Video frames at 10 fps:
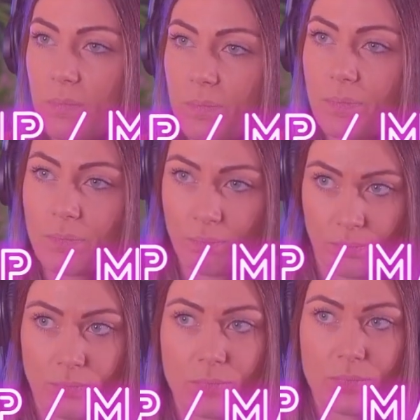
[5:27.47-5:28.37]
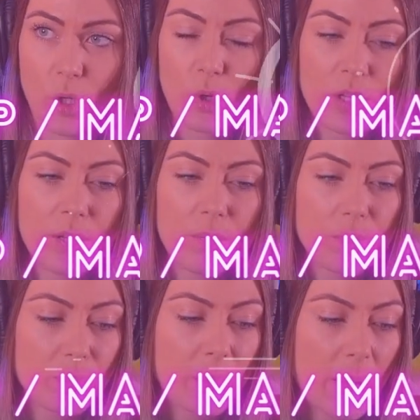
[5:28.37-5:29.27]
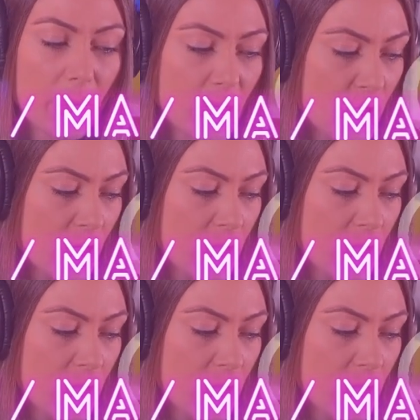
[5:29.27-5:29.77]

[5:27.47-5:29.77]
Or to acknowledge the things that you appreciate.